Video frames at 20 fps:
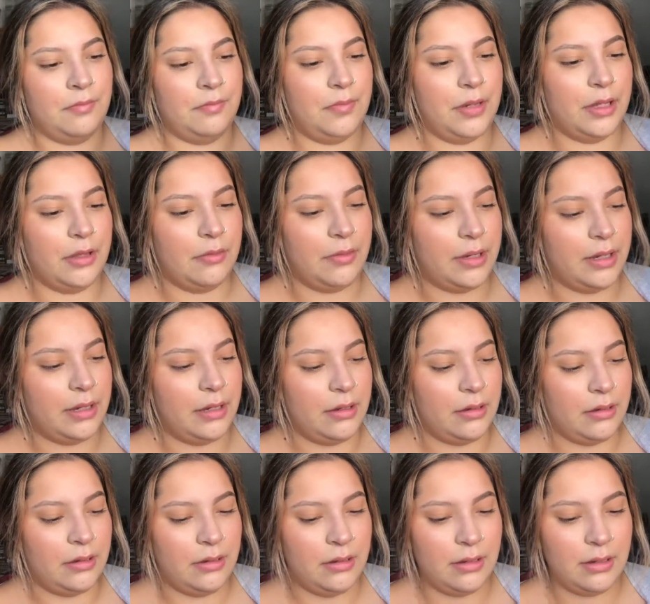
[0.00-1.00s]
by the way.
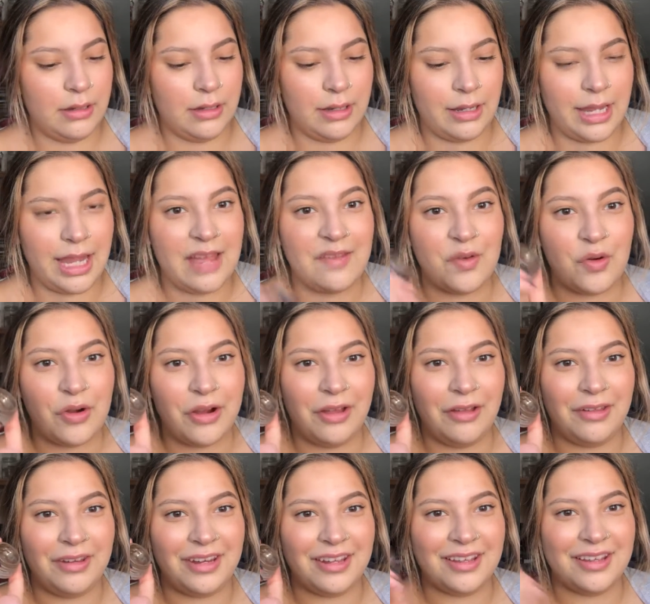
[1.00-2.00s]
I have oil
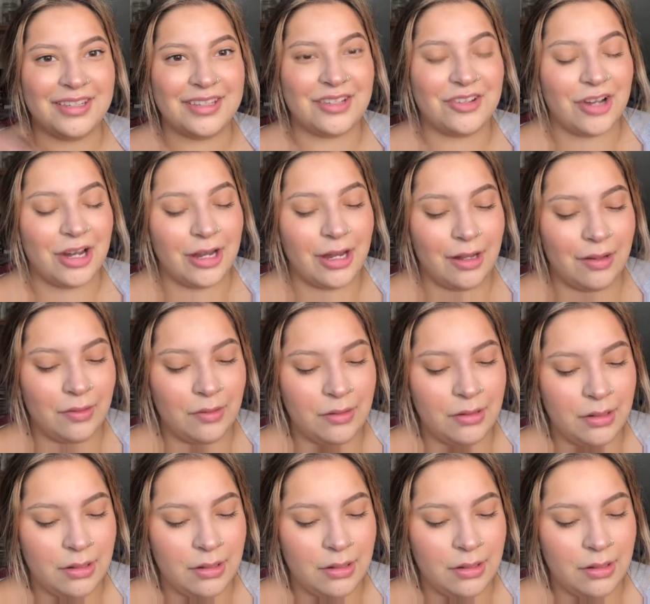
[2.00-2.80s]
in it because it dried out.